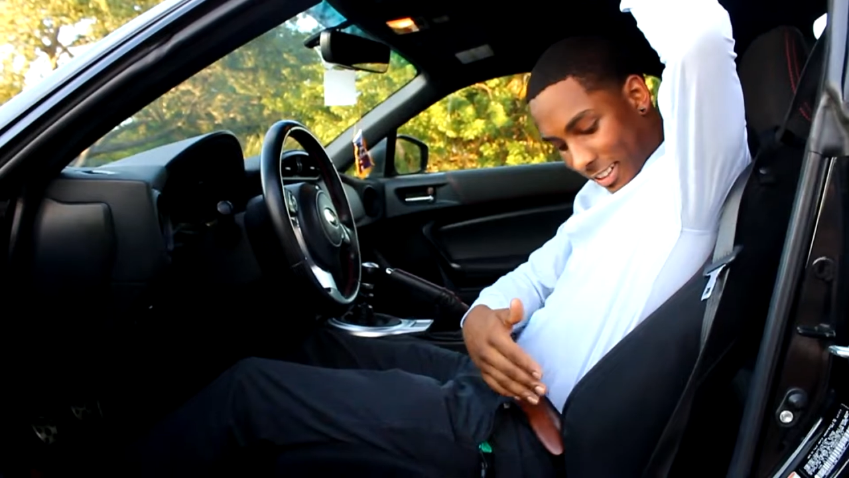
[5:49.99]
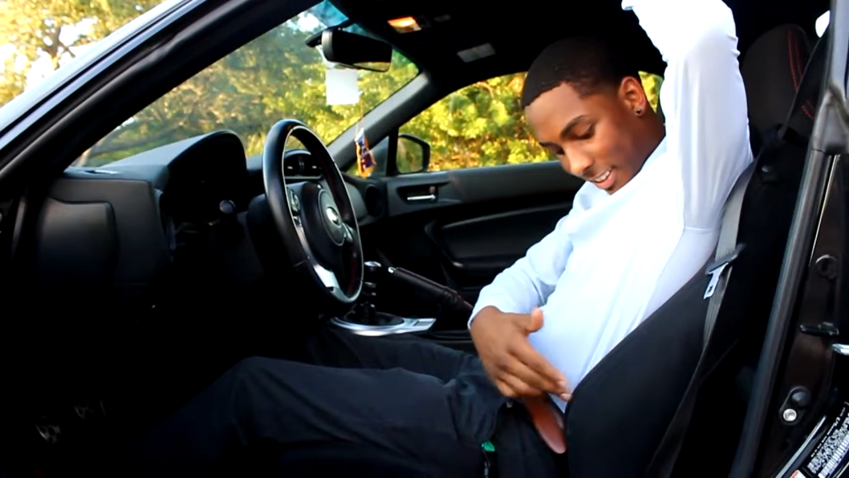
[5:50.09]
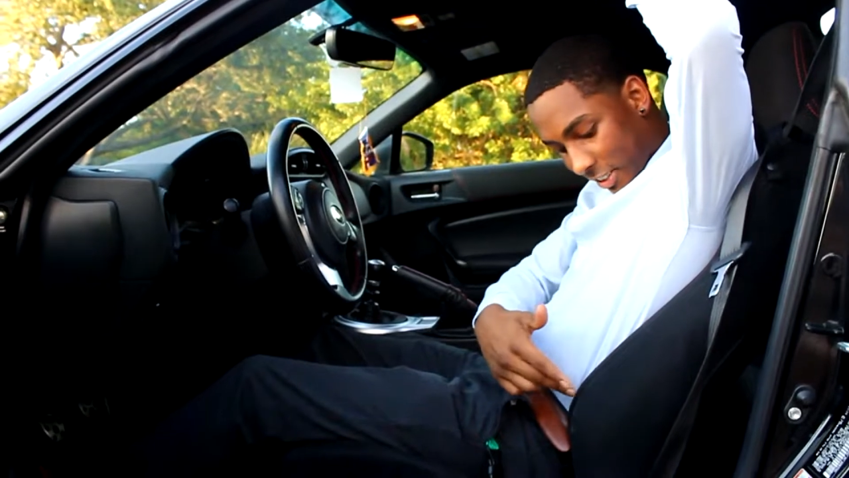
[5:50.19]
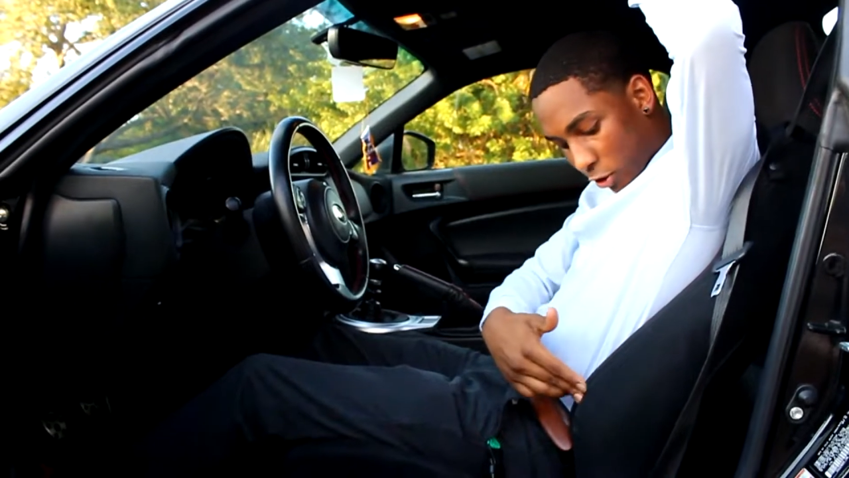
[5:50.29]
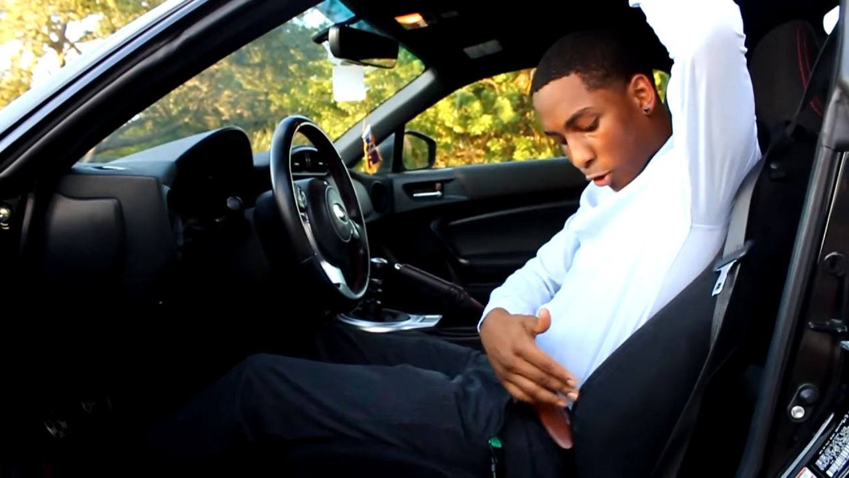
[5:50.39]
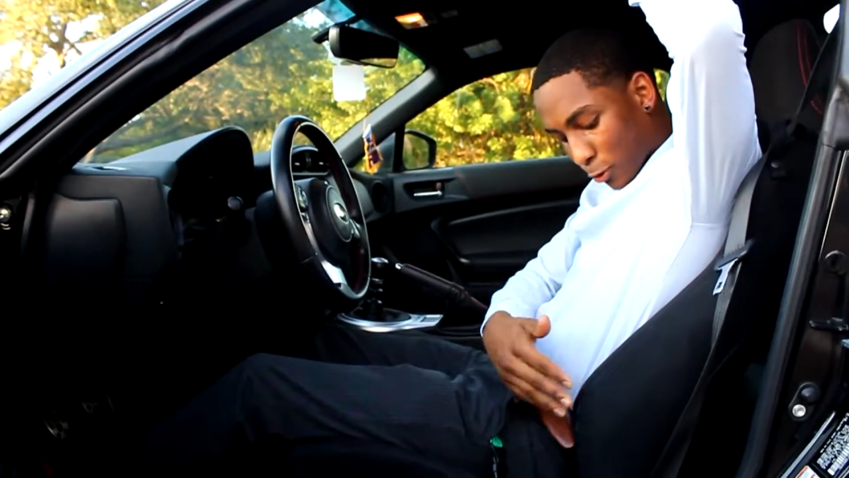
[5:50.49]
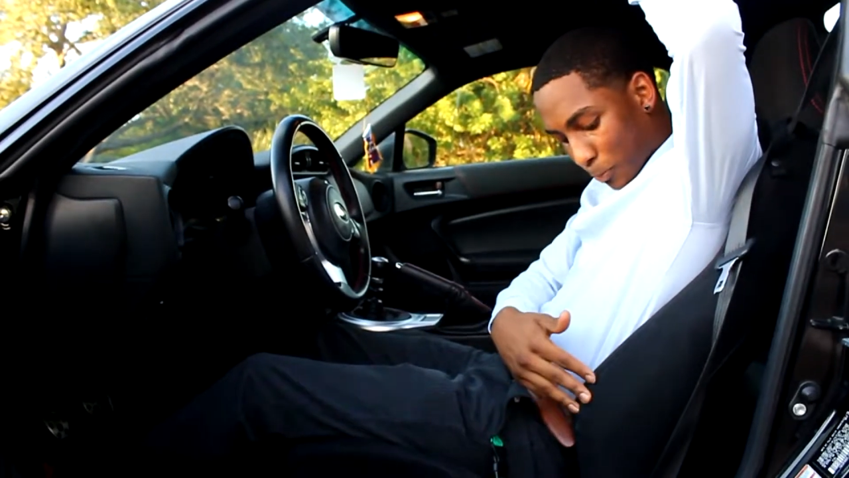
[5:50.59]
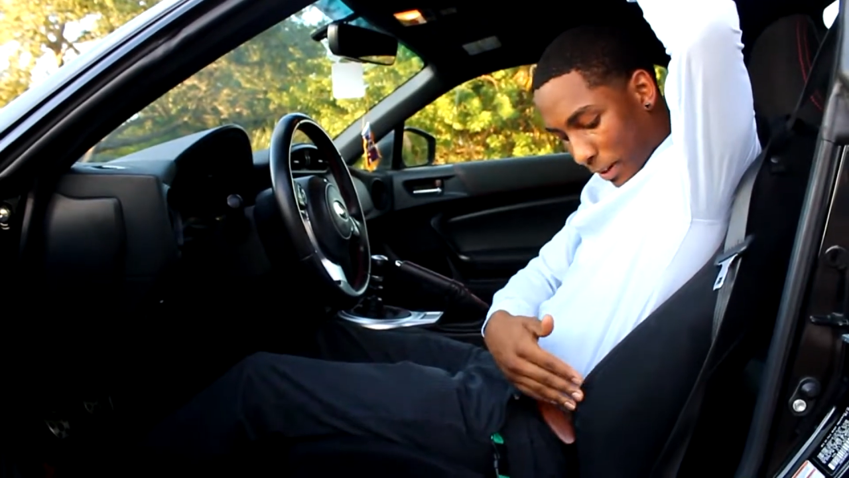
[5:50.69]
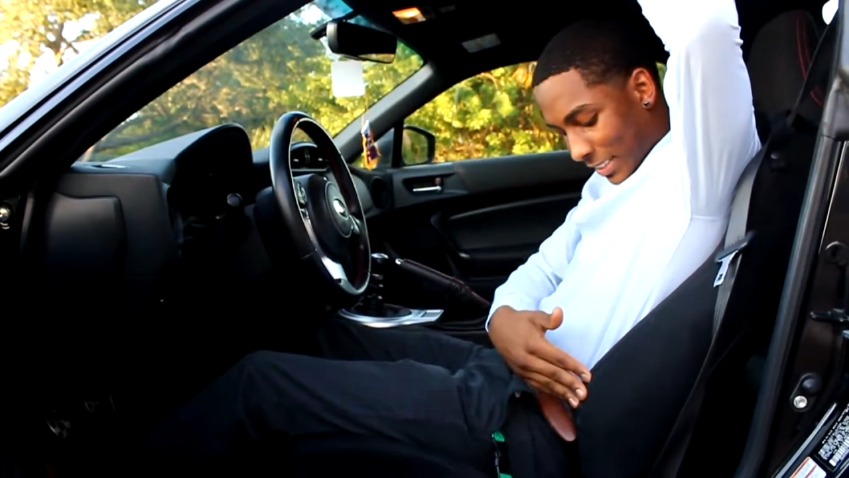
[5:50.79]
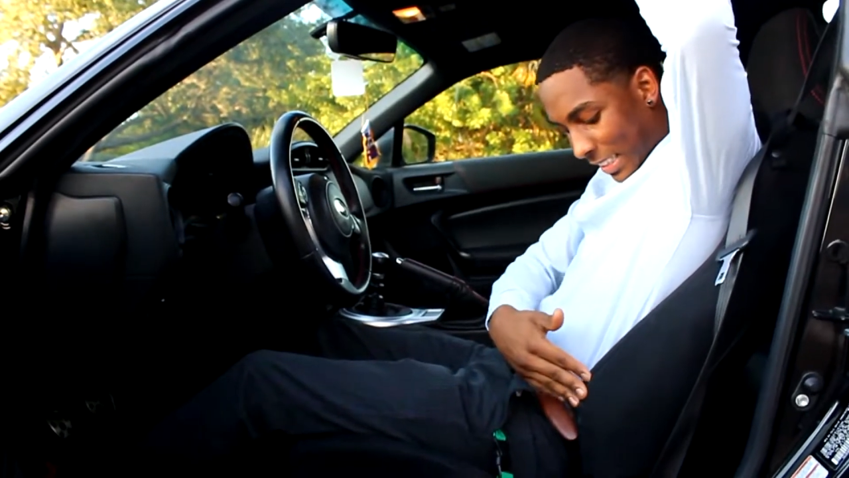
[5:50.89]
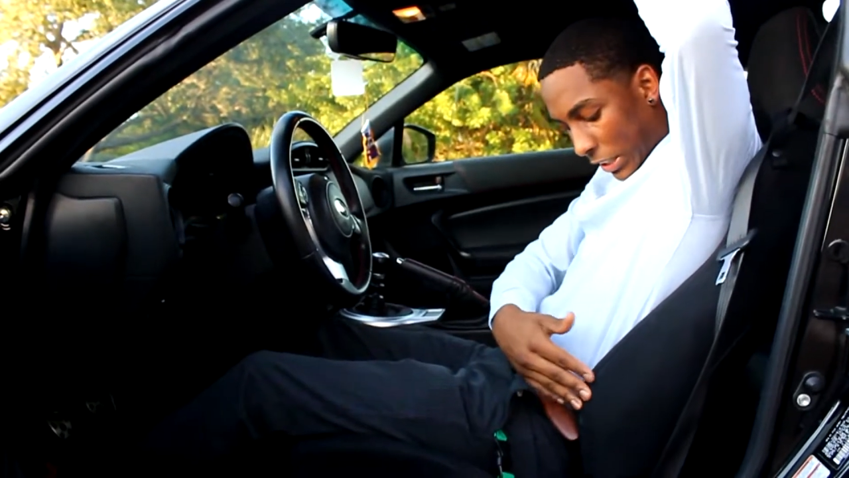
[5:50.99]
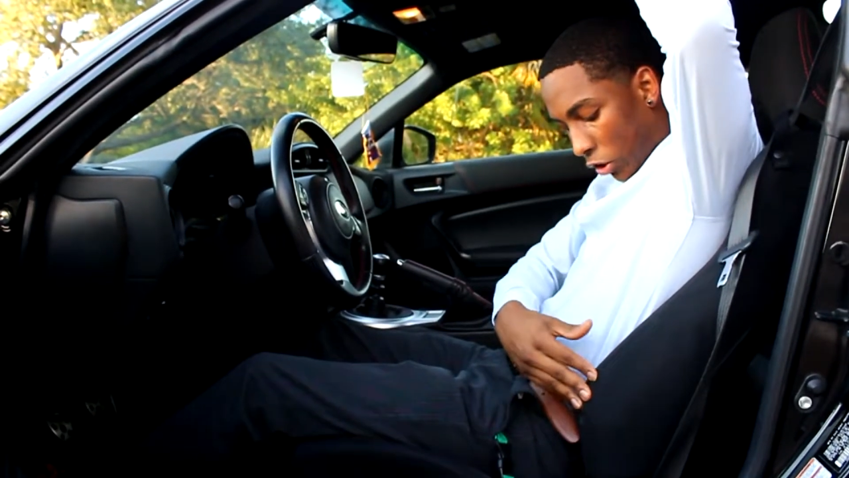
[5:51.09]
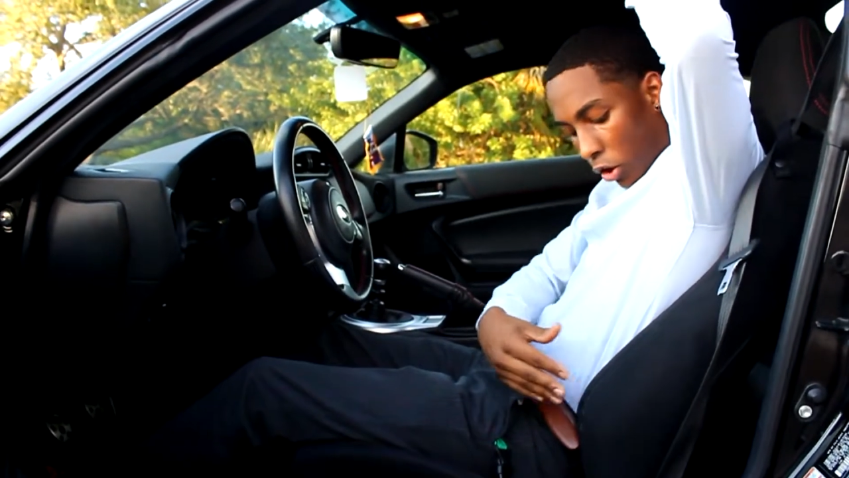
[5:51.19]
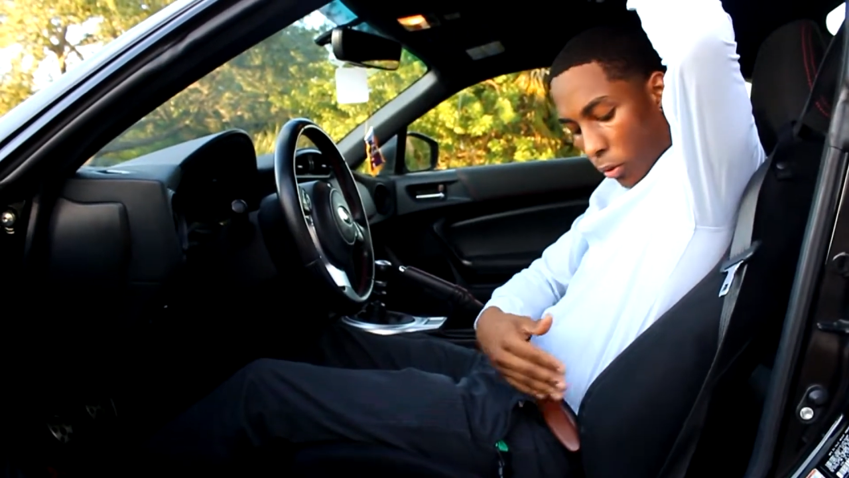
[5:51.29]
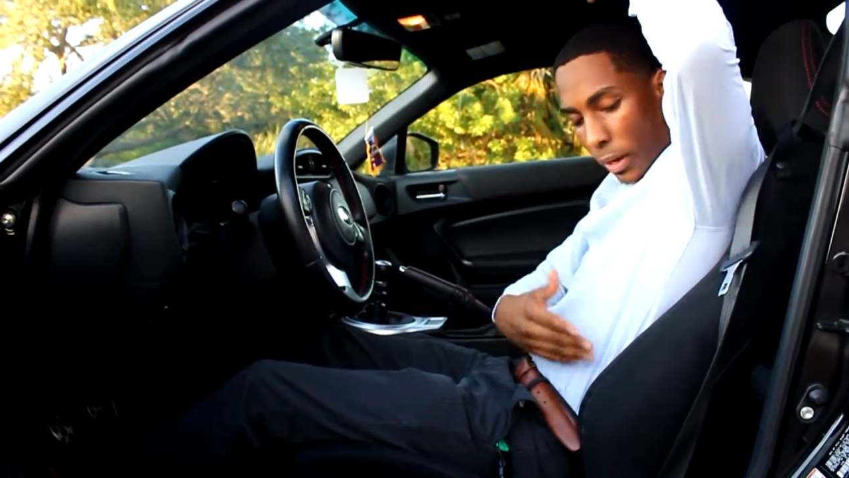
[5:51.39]
this goes basically
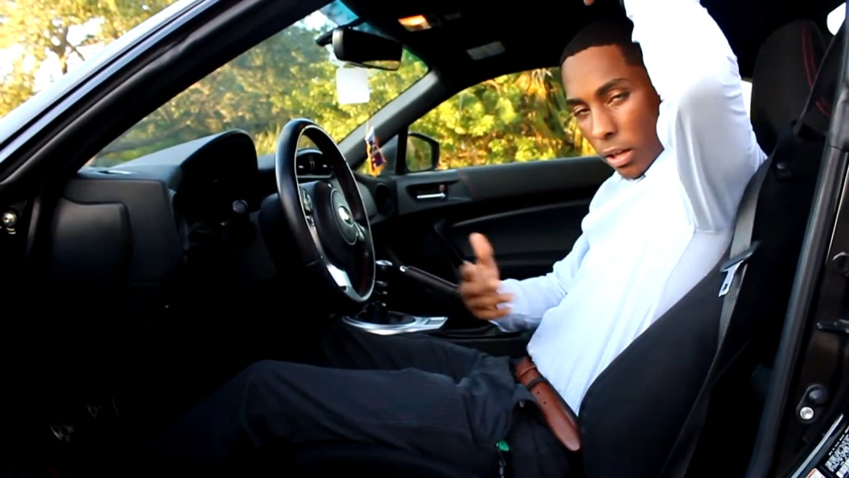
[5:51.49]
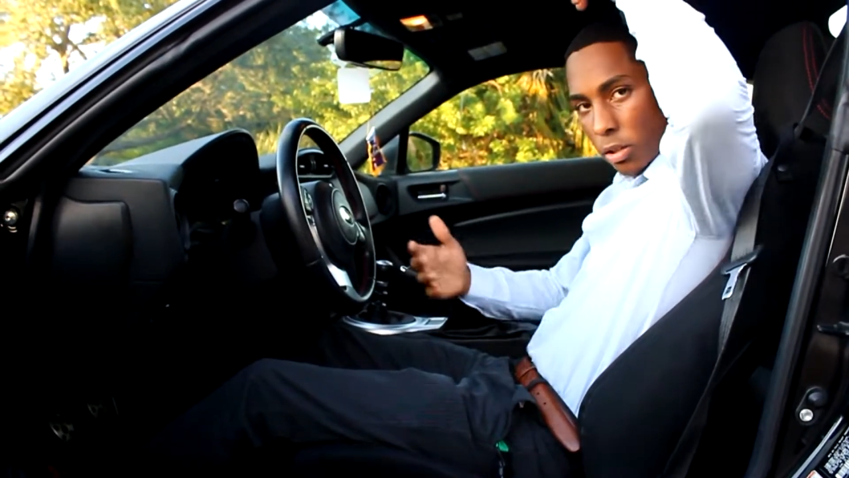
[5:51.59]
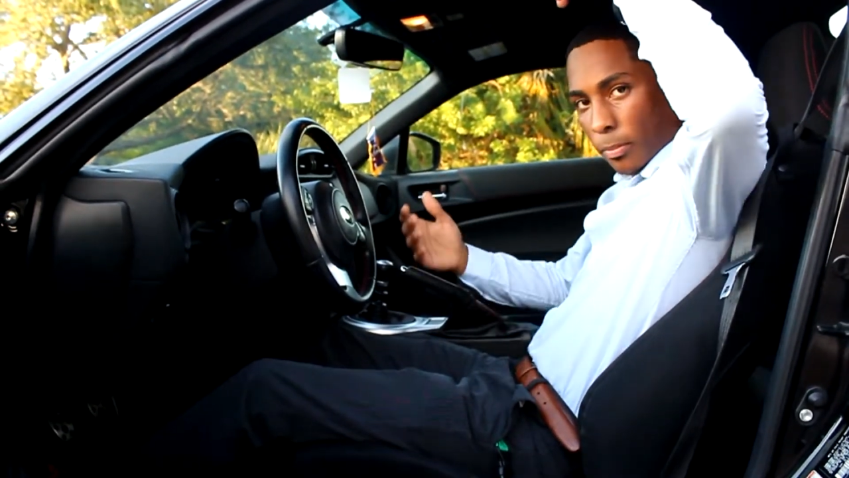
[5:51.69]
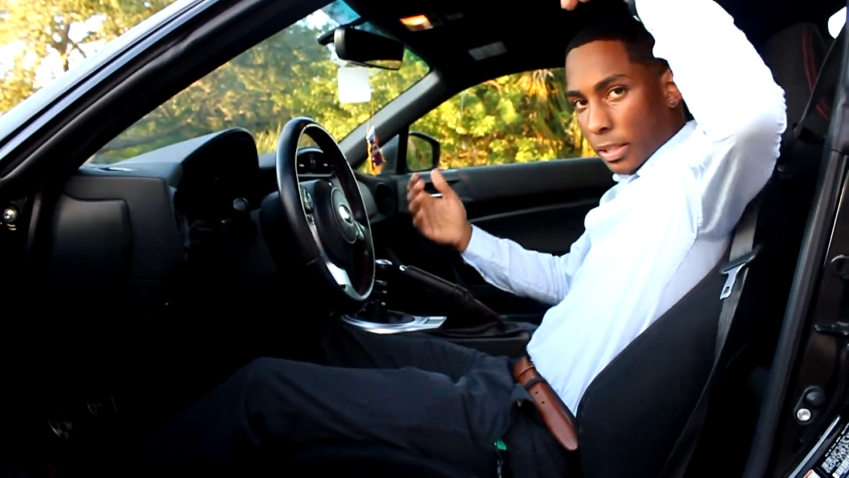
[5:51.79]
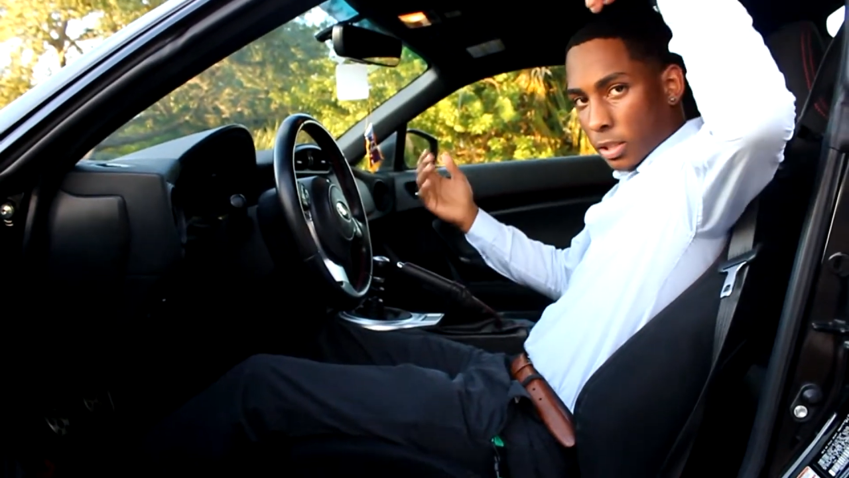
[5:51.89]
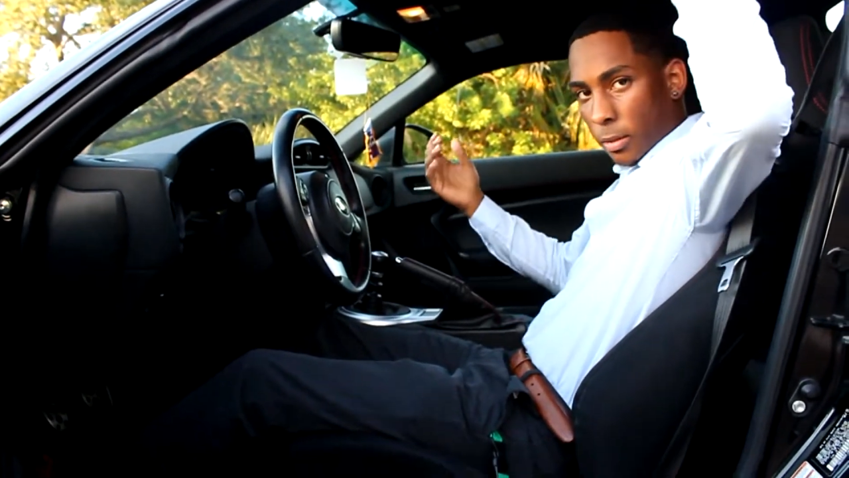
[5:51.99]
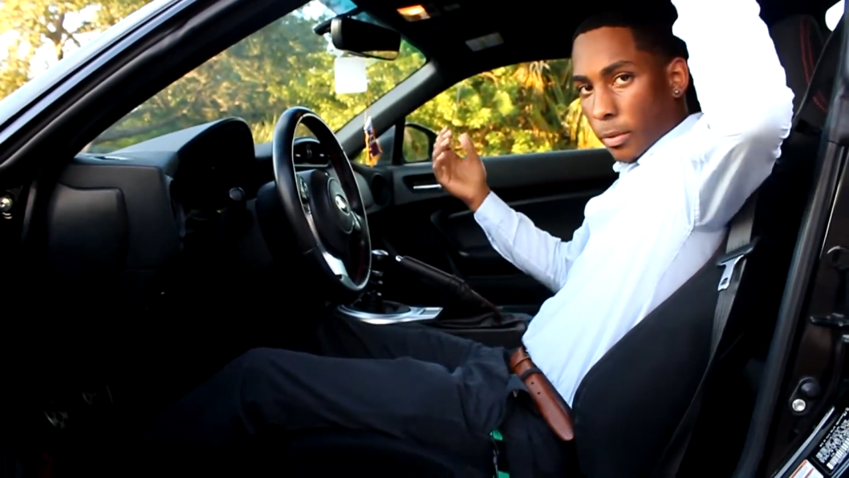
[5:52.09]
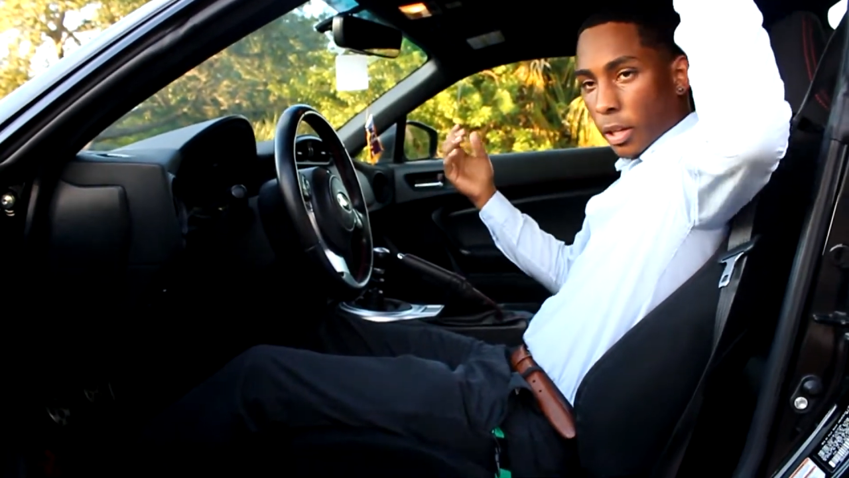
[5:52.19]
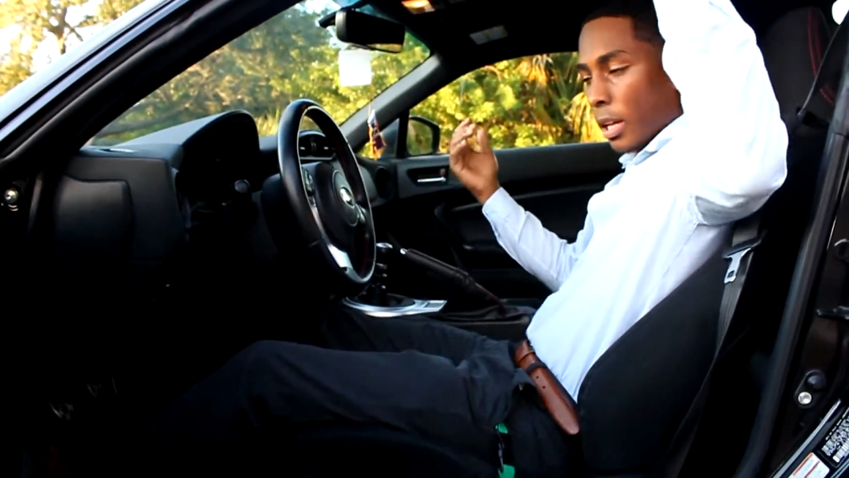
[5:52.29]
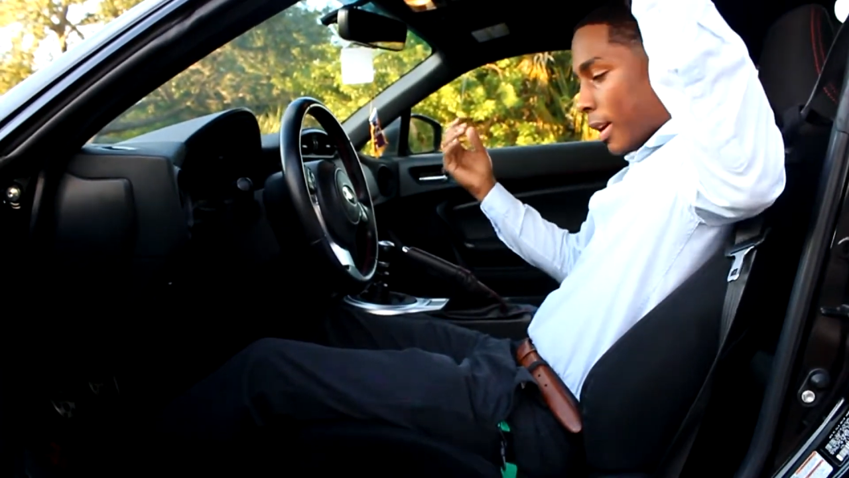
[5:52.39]
all the way out to my stomach.